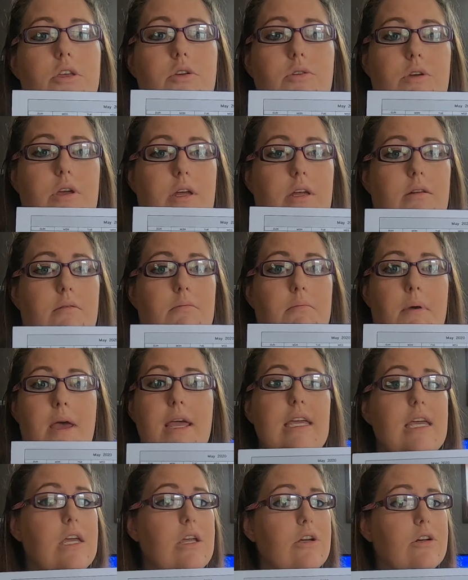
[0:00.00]
You can
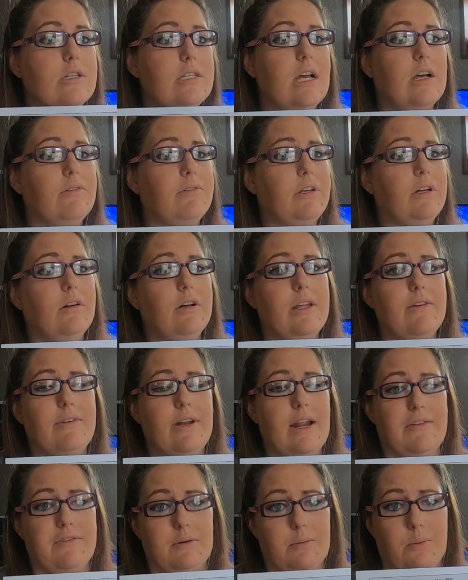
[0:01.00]
make it yourself. You don't
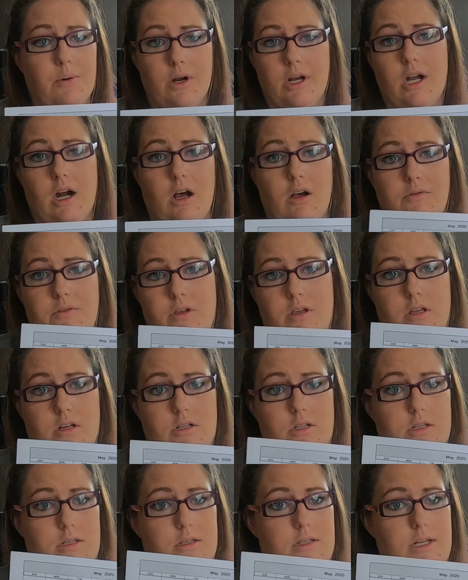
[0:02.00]
even have to print it off. You
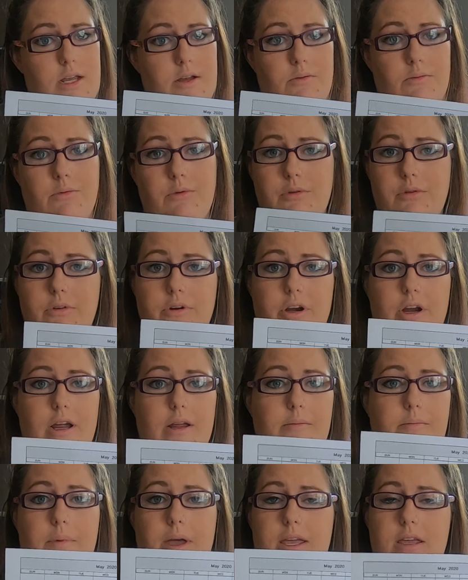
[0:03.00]
can just take a ruler
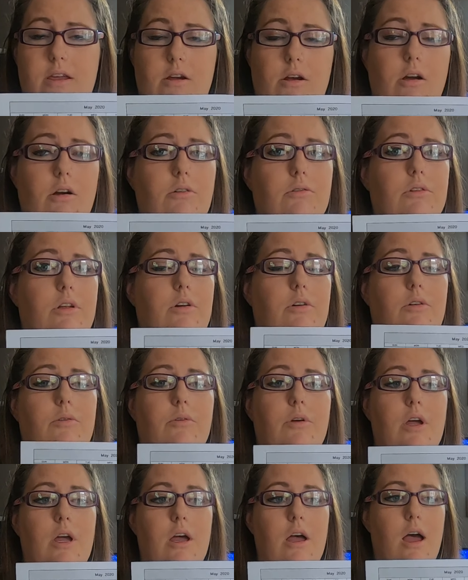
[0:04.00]
and make your own
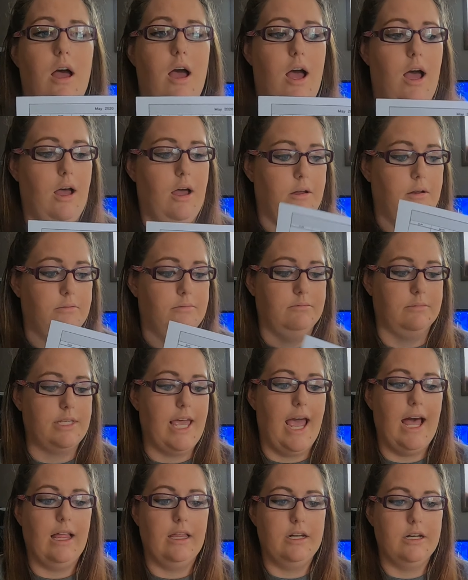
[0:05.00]
little
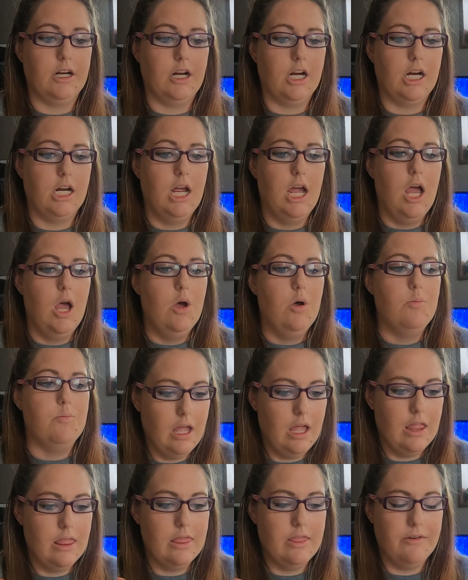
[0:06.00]
calendar.
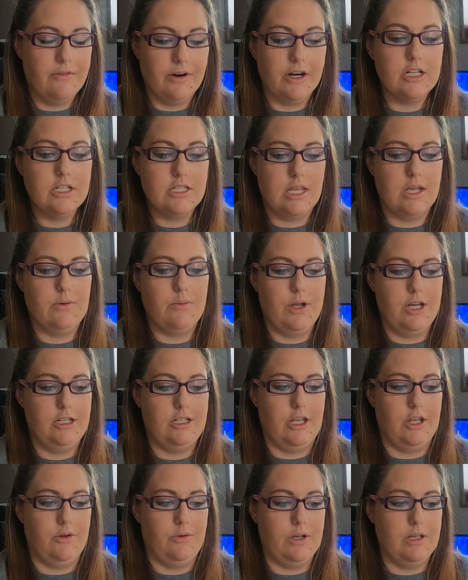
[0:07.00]
The first thing we
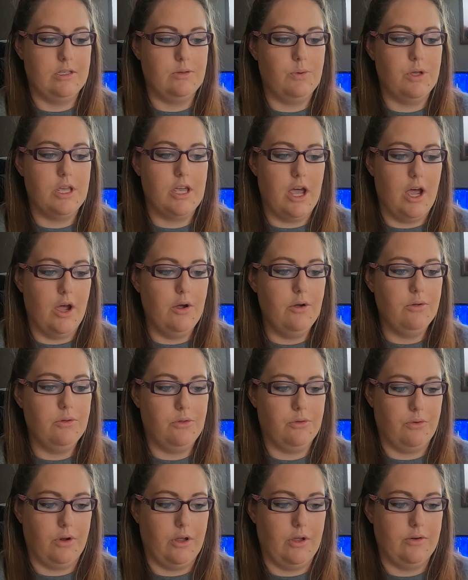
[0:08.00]
do is we go
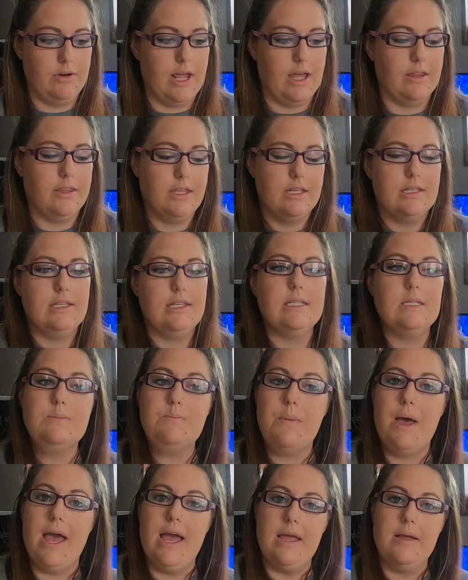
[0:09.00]
through, now this is
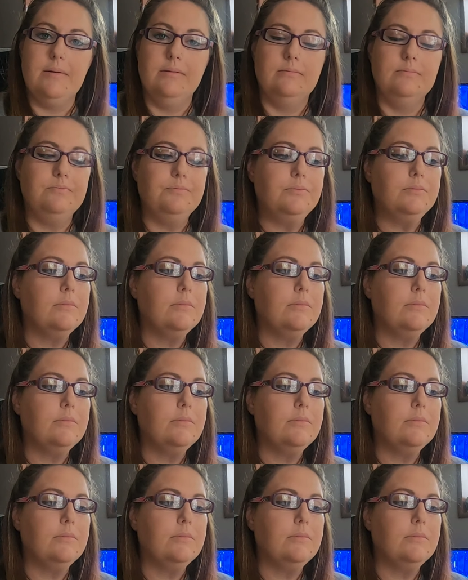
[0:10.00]
May,